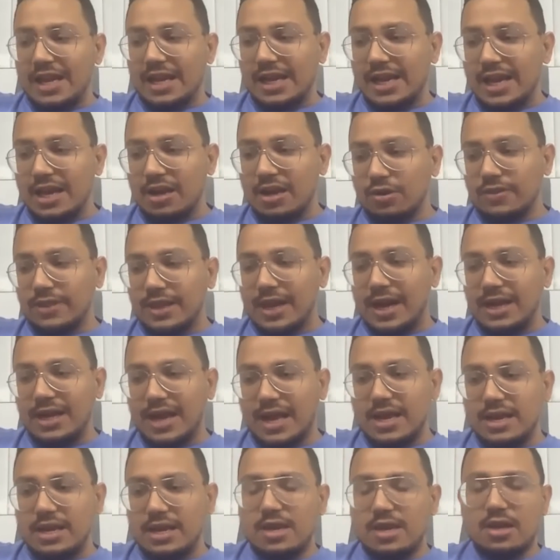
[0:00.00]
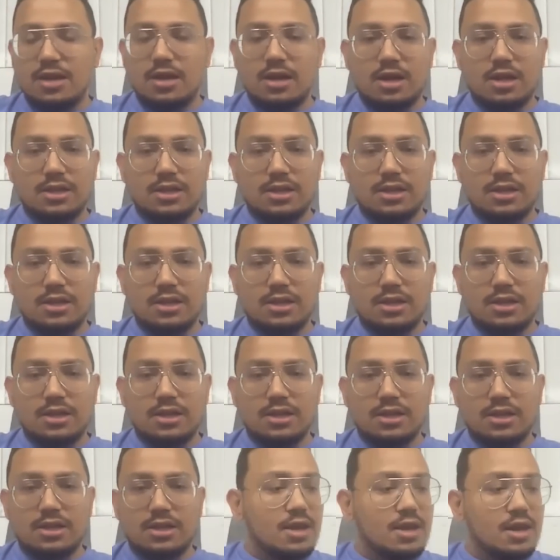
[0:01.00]
clear on that, and that's
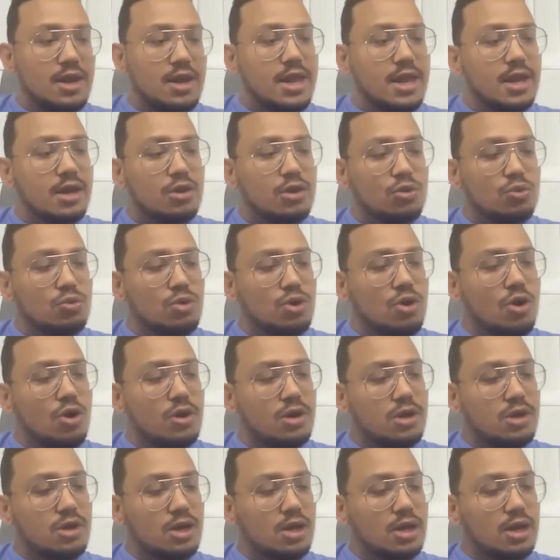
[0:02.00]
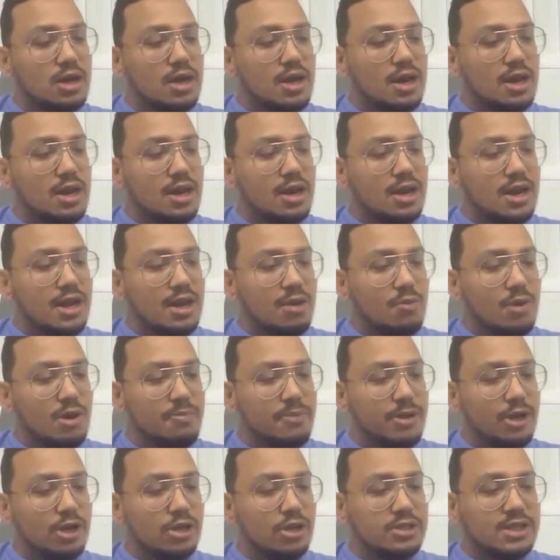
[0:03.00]
why layer two, not a layer
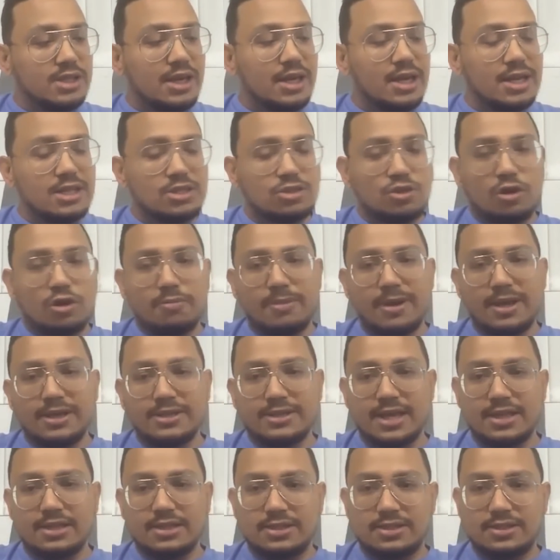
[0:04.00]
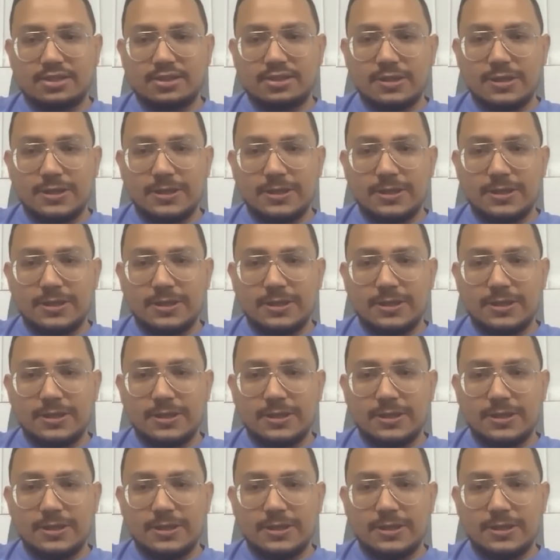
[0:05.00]
one, because that does not make sense.